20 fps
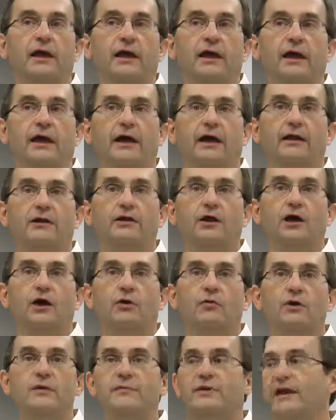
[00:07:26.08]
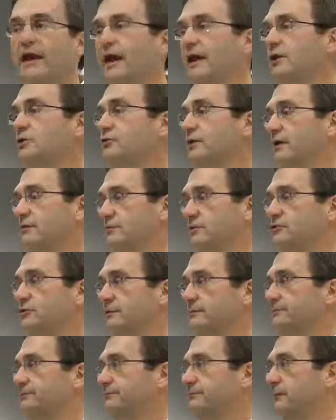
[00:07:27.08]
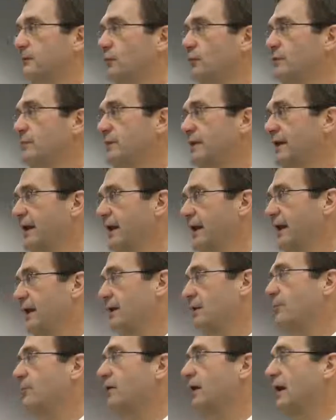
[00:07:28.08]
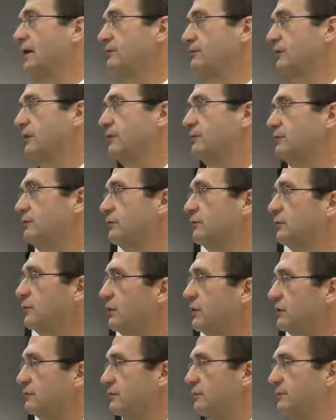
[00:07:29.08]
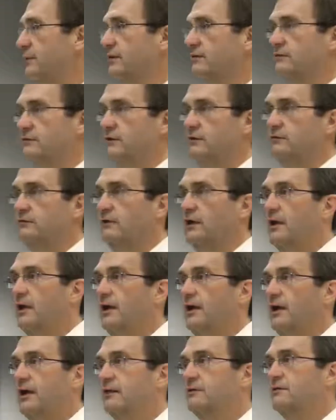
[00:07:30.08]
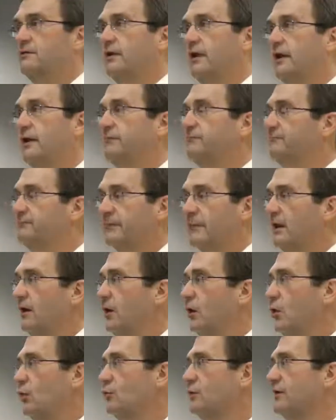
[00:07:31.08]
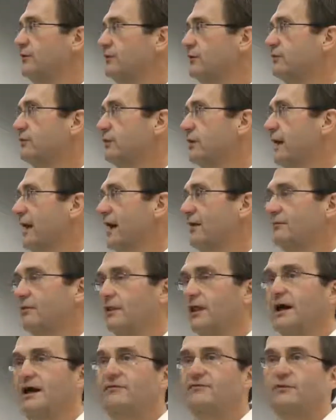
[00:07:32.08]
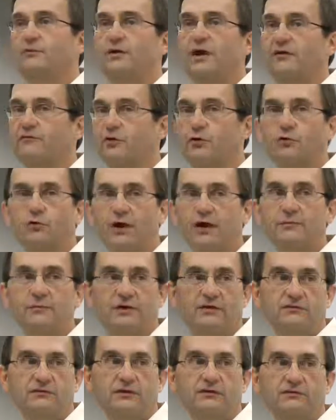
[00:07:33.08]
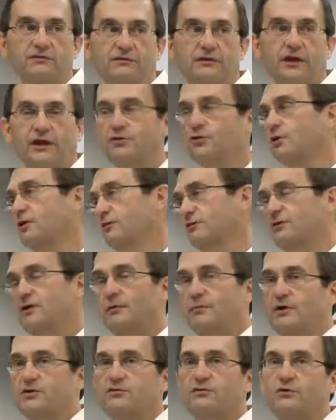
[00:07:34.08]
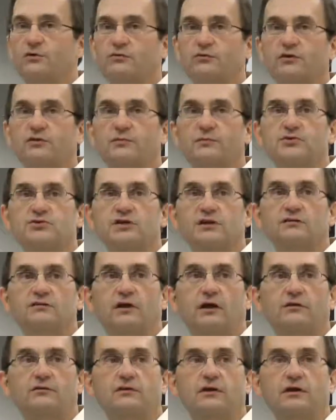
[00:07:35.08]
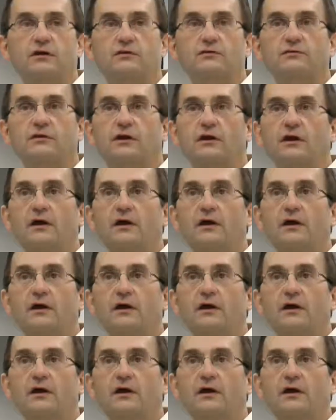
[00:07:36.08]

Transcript: And we began a transition. We began a process to look at the business and say, RISC is going to have a life and we have a great business, and you're going to see a bunch of those RISC machines downstairs.